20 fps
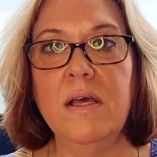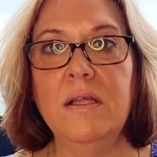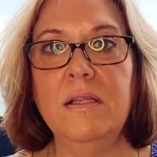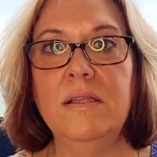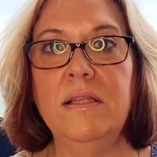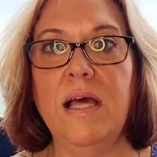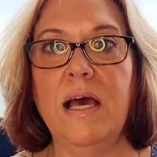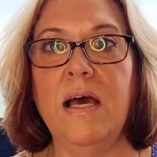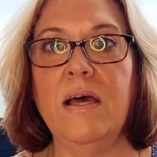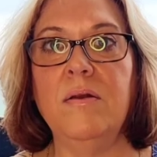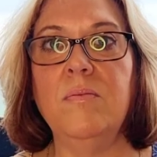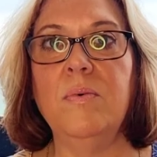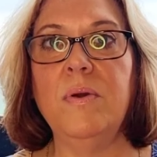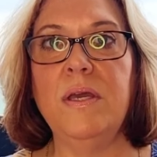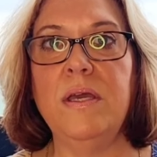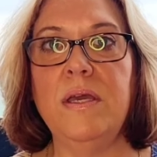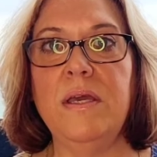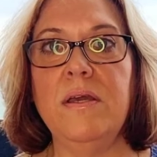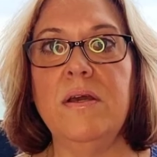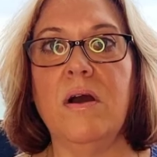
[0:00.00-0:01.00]
that
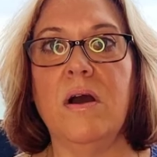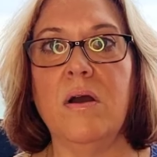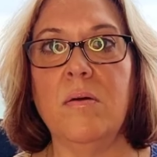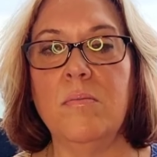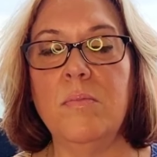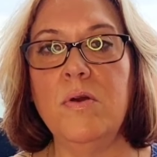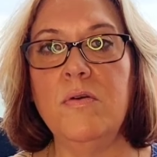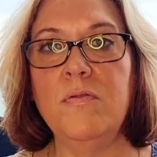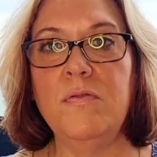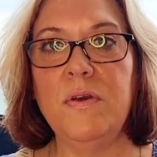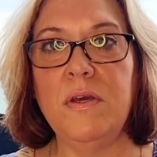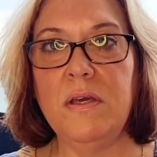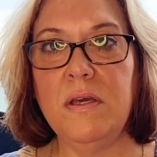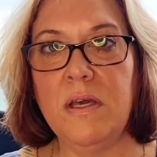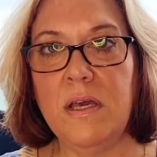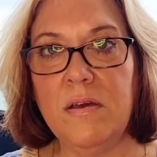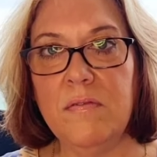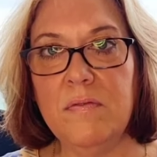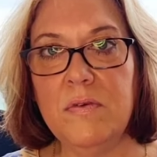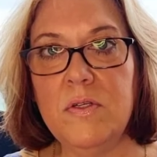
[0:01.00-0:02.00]
we are moving
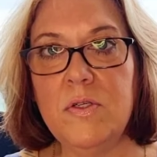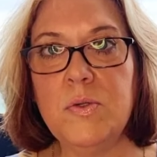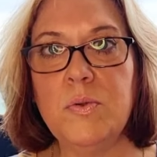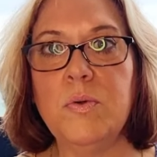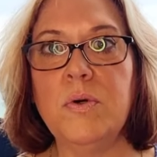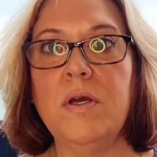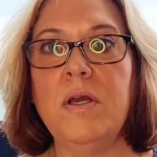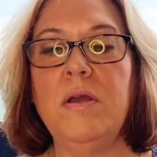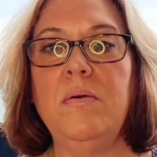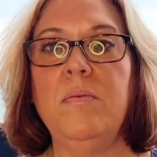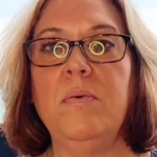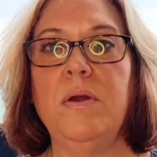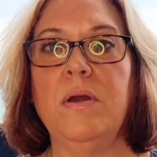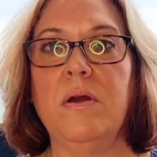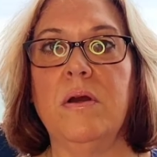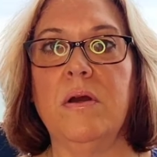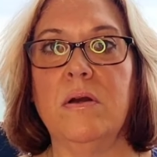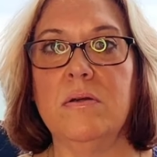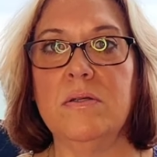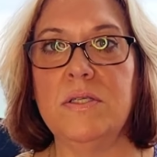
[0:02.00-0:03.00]
inventory, we
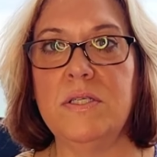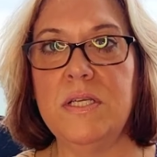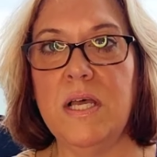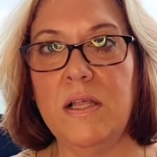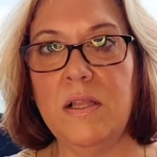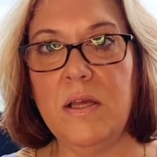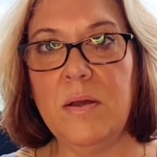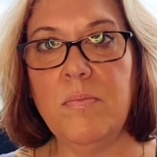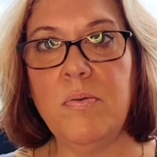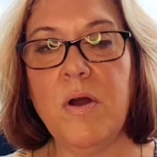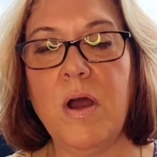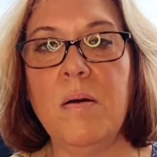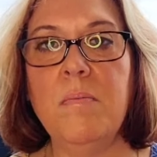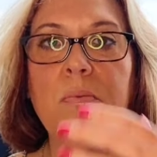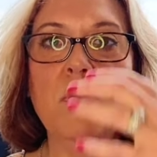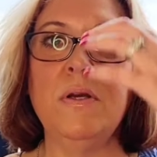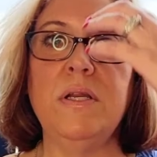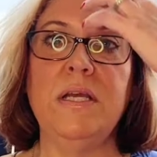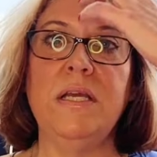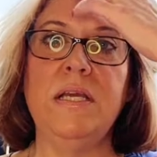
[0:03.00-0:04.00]
are selling
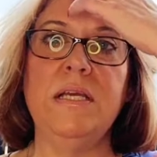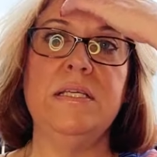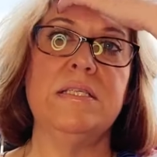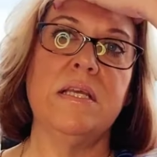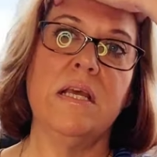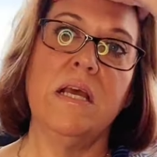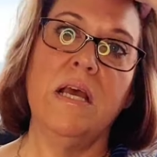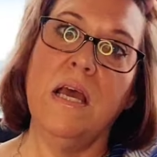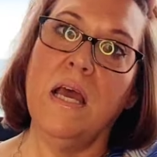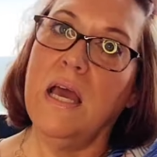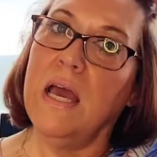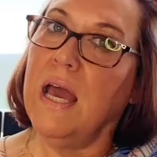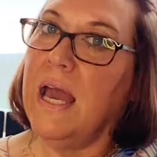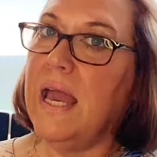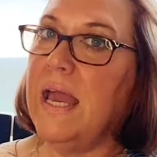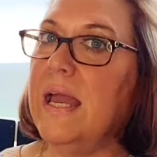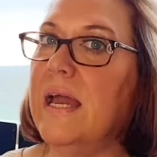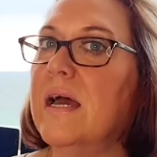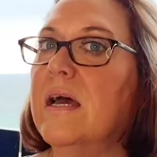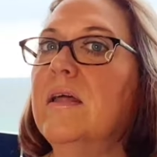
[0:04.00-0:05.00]
properties,
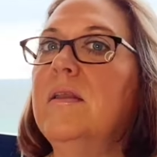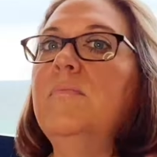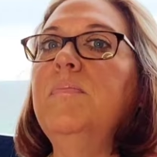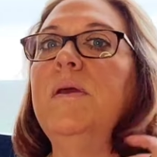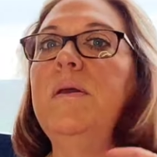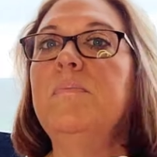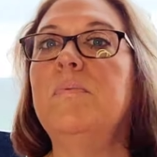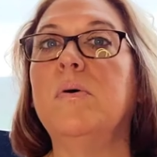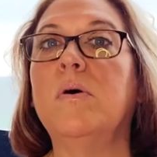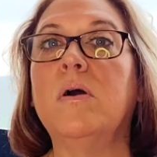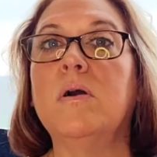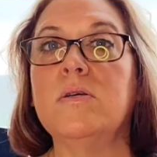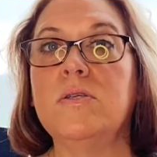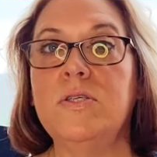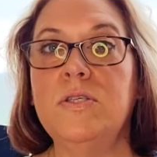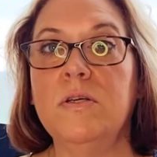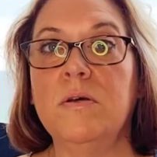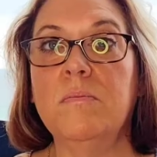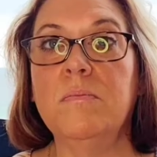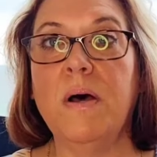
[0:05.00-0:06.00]
and people are
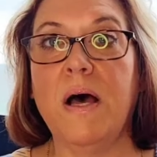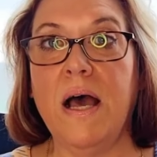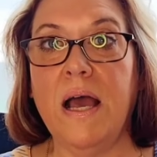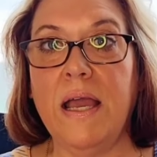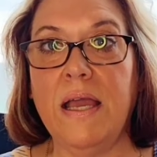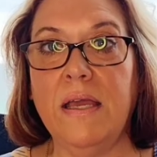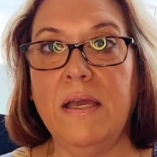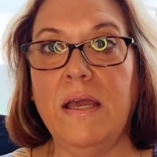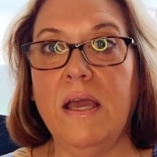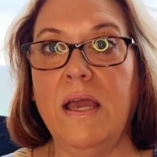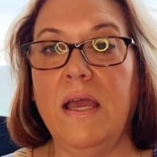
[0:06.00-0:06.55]
still buying.